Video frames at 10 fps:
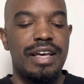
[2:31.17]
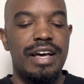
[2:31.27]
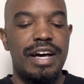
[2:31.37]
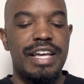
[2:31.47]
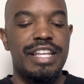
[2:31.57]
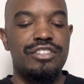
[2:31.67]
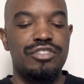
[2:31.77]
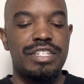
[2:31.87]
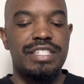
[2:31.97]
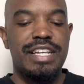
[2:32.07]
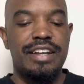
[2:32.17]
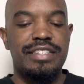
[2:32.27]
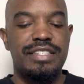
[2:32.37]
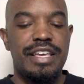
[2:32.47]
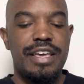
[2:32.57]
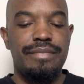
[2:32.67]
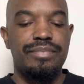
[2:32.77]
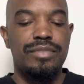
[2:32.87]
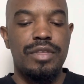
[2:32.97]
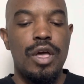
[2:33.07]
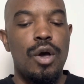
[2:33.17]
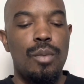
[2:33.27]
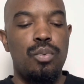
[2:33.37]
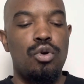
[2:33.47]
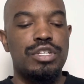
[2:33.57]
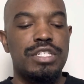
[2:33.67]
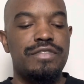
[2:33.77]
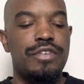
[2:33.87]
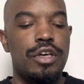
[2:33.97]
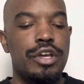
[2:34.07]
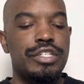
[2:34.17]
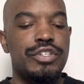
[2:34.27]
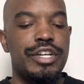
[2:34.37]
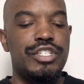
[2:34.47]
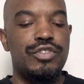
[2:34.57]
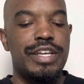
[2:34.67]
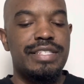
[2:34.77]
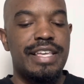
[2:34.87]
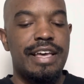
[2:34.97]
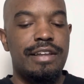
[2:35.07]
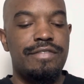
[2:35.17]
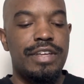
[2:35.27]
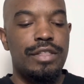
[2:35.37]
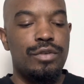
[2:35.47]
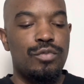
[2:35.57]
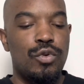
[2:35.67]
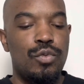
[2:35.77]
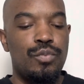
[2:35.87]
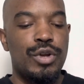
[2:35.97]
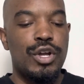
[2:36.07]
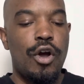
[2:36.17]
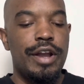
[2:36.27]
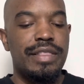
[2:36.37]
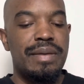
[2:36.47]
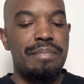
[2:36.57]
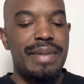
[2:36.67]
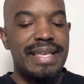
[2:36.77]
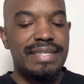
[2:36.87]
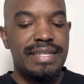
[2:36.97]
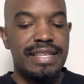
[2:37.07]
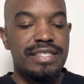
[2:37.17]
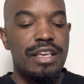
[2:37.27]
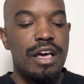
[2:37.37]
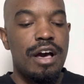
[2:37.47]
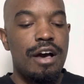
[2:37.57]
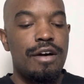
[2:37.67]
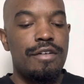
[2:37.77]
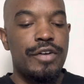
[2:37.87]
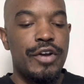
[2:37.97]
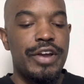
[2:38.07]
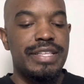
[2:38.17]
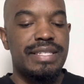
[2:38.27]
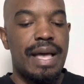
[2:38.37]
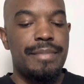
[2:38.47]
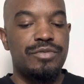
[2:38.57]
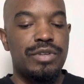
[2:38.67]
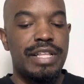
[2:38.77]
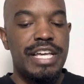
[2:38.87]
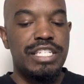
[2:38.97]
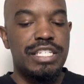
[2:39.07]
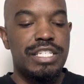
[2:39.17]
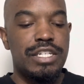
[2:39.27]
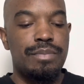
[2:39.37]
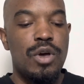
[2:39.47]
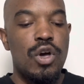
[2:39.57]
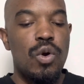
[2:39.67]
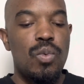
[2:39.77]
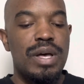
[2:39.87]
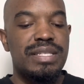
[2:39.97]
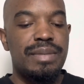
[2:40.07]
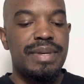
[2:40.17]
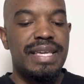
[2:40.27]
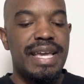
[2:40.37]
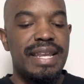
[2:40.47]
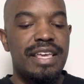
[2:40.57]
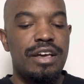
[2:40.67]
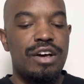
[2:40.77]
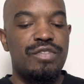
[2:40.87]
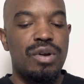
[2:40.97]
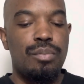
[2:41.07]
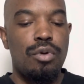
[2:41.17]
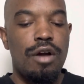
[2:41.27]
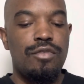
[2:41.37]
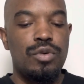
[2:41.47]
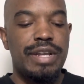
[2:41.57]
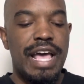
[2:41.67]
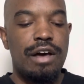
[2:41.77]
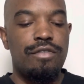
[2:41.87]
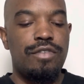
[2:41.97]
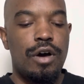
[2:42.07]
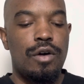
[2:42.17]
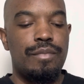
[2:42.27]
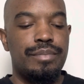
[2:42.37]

An industry insider said, Porsha's failure to address the elephant in the room regarding the messiness of her and Simon's relationship was the beginning of her Bravo downfall.